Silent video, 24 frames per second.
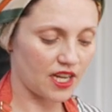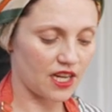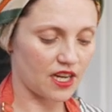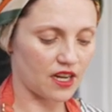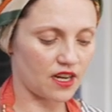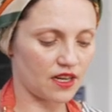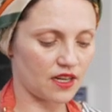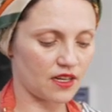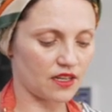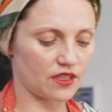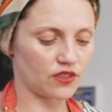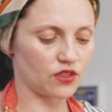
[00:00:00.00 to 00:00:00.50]

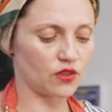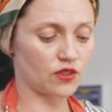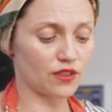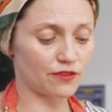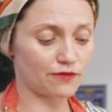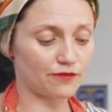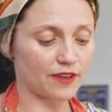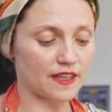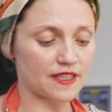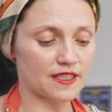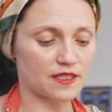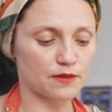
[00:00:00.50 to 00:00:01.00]
Uh, you can
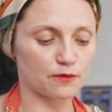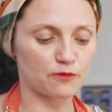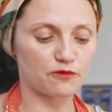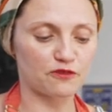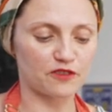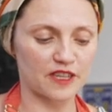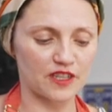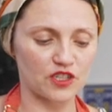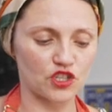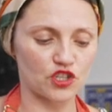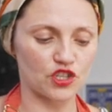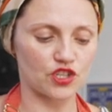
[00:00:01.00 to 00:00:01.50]
find some
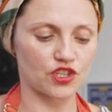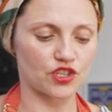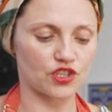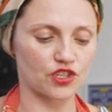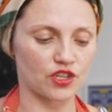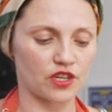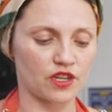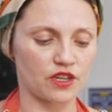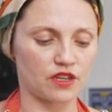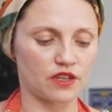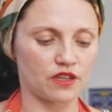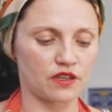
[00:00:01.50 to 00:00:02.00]
French
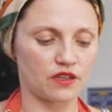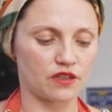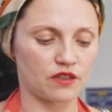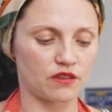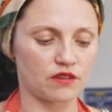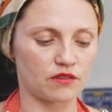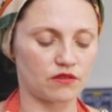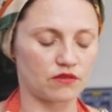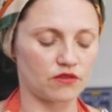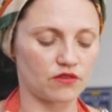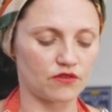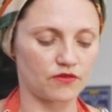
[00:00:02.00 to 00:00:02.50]

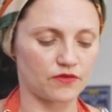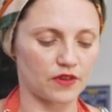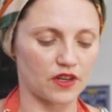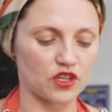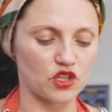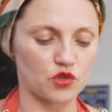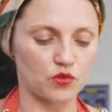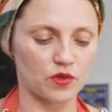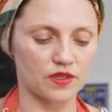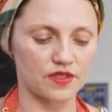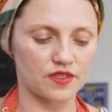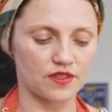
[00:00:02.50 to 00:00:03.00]
uh,
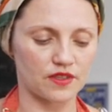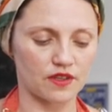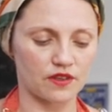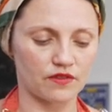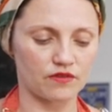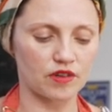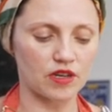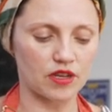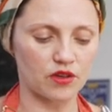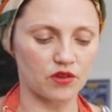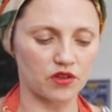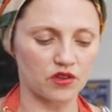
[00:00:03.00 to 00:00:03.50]
French ones that are
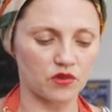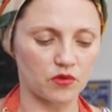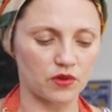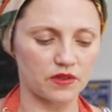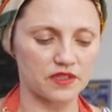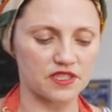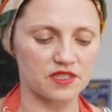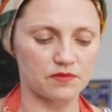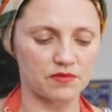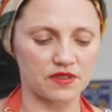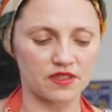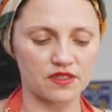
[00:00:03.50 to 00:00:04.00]
really good
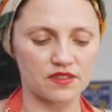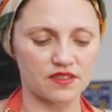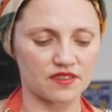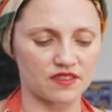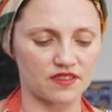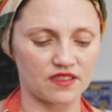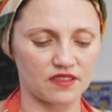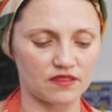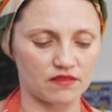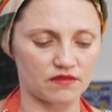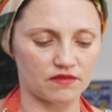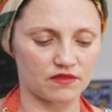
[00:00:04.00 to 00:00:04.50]
quality, but this is
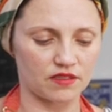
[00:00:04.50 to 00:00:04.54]
Neal,